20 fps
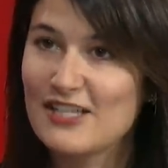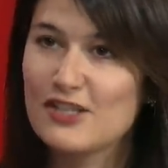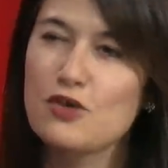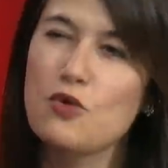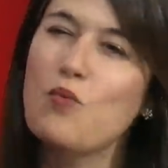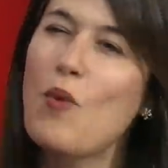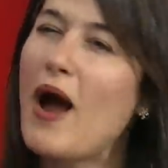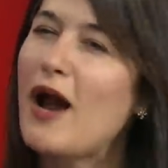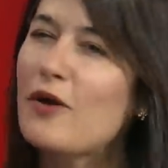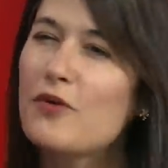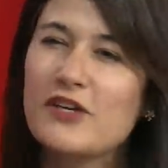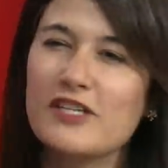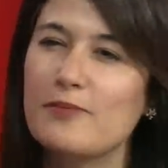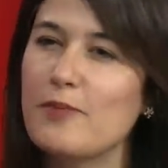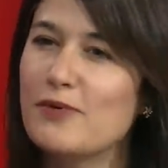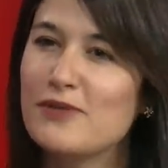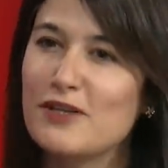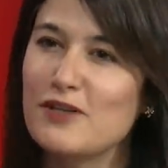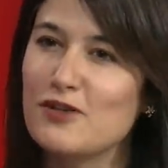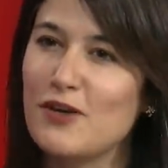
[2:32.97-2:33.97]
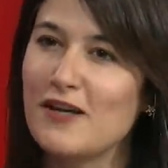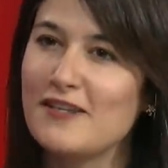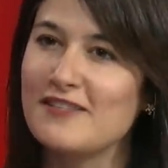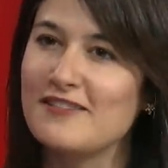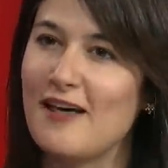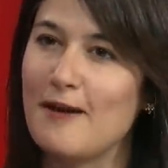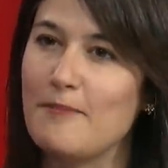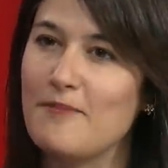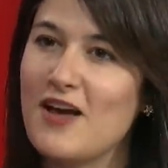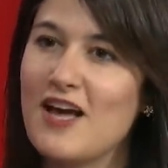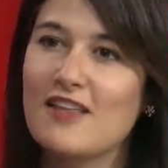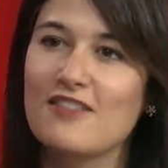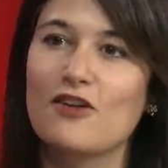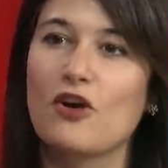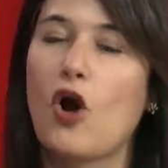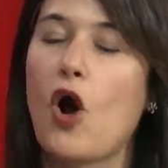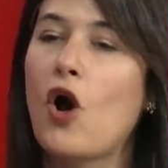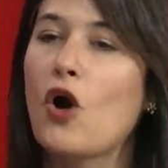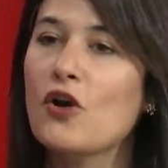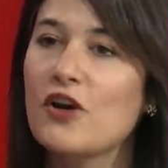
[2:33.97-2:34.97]
So why are we supposed to trust them?
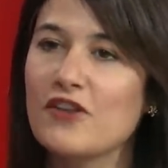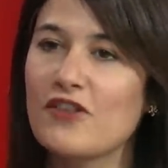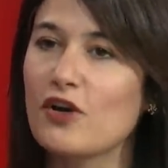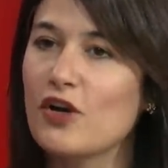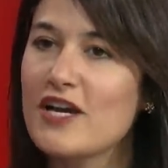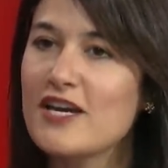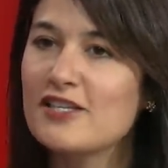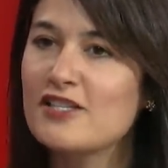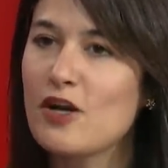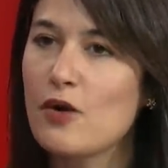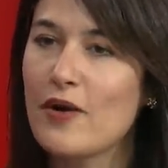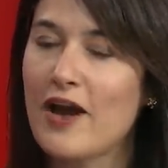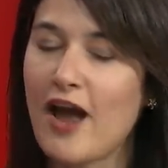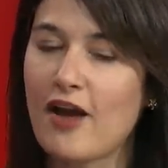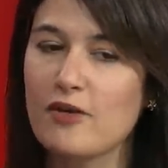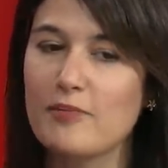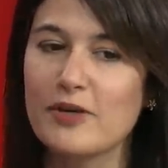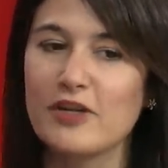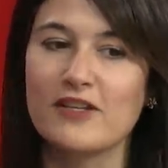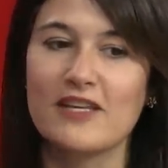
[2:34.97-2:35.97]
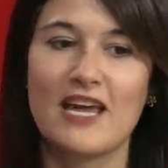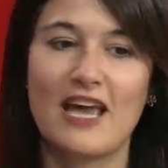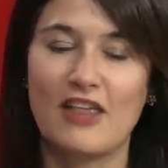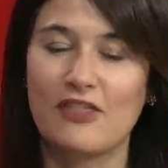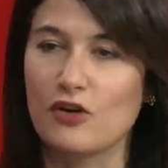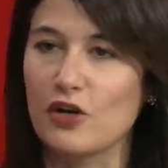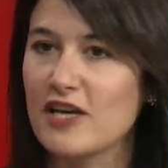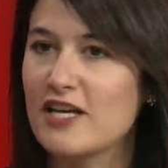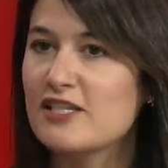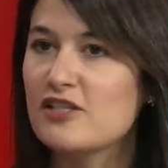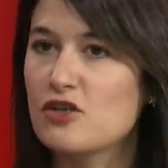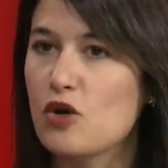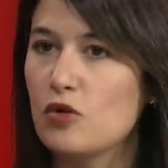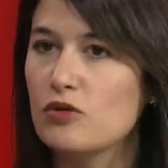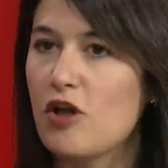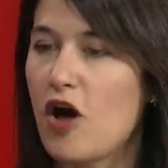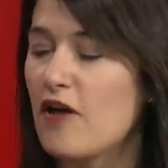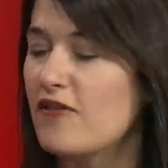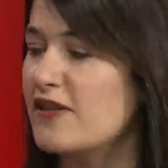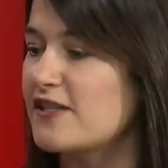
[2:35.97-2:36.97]
There, aren't, there is no accountability and there is
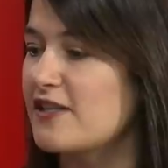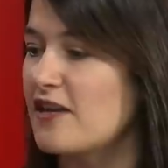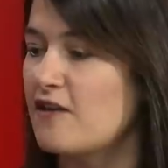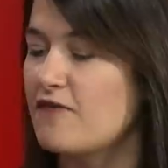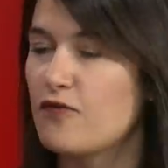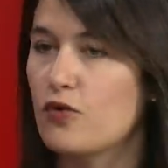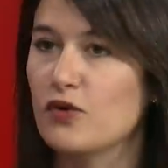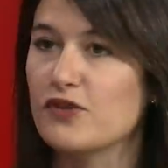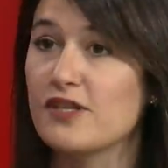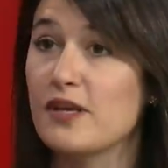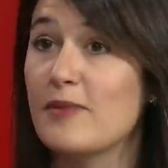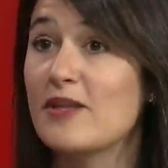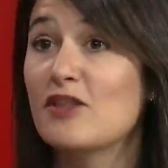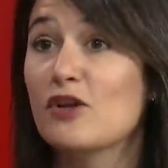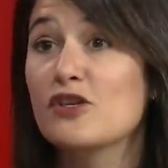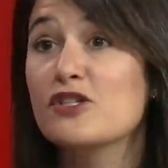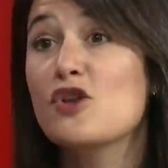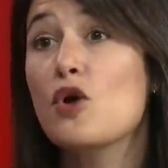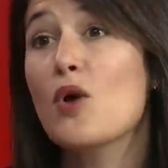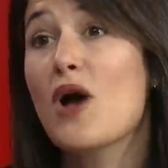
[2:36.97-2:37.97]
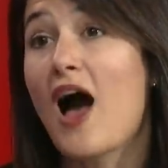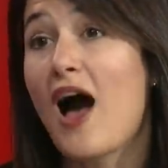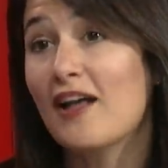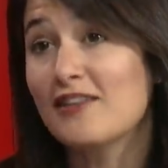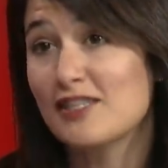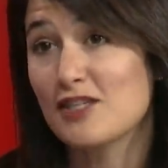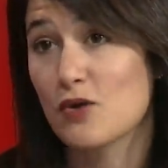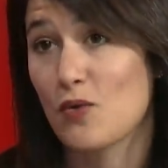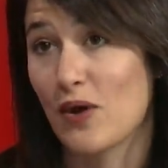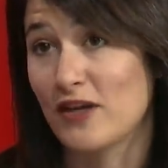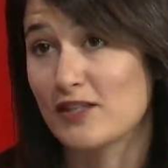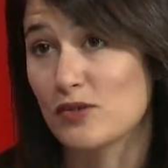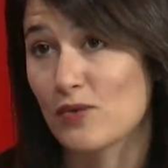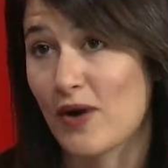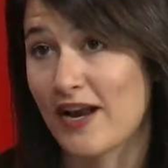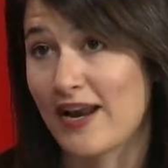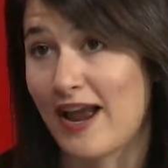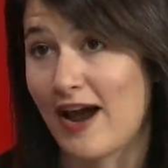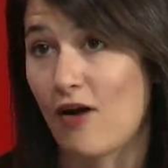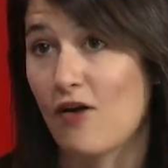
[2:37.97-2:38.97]
no law that's going to force them, and there's no consequence
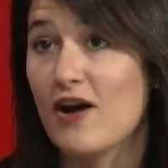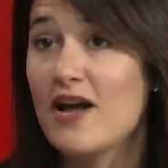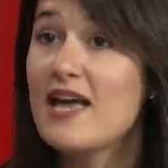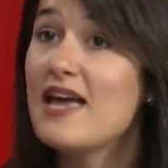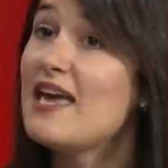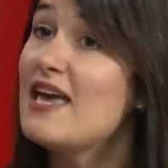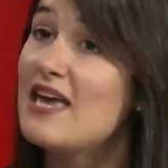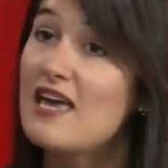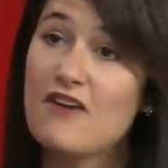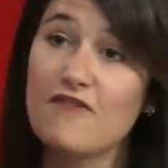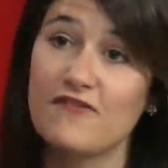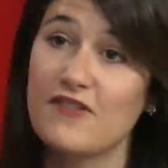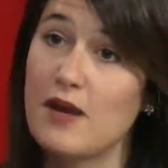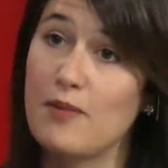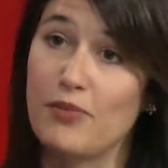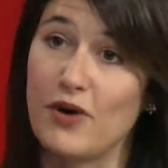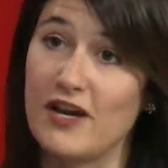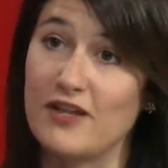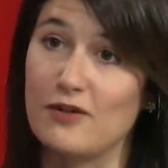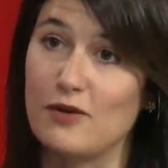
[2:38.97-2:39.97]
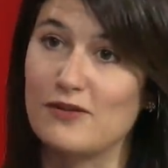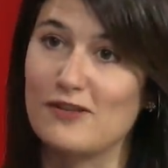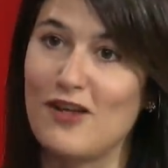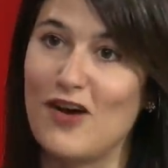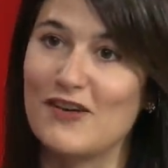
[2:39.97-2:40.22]
right now if they break those